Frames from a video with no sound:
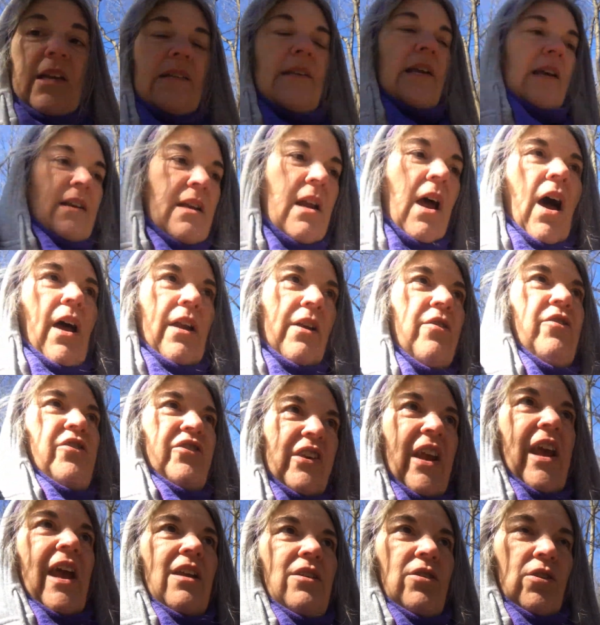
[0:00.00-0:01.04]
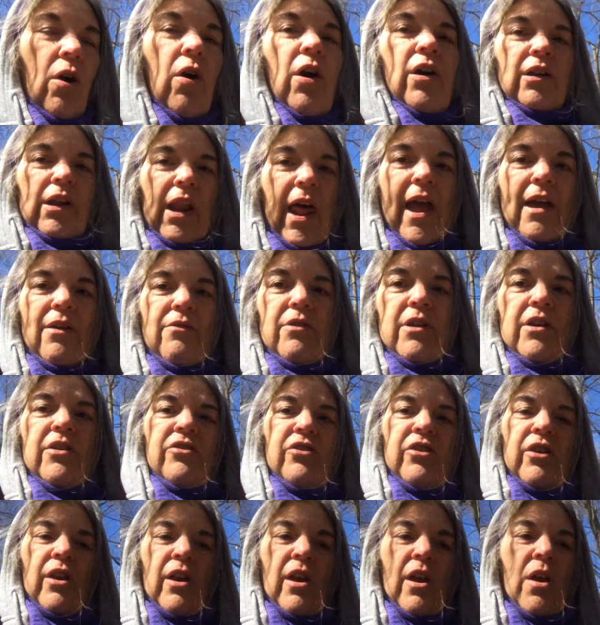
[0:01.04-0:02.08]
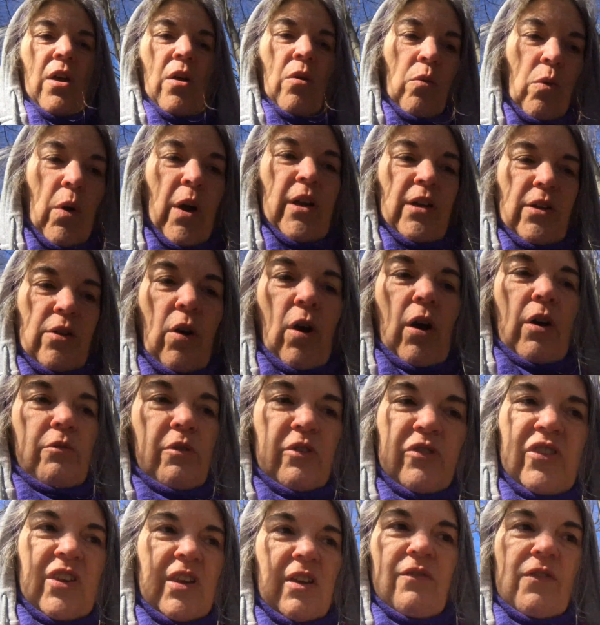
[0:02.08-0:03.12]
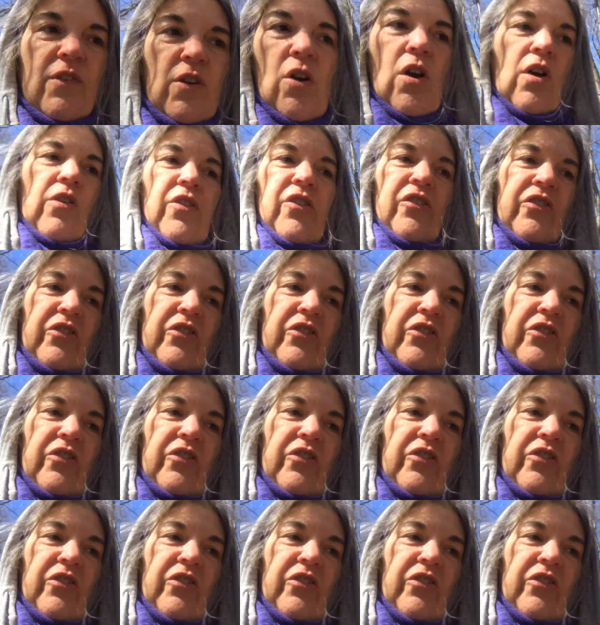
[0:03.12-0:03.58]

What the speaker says: didn't understand dog language. One dog was giving all the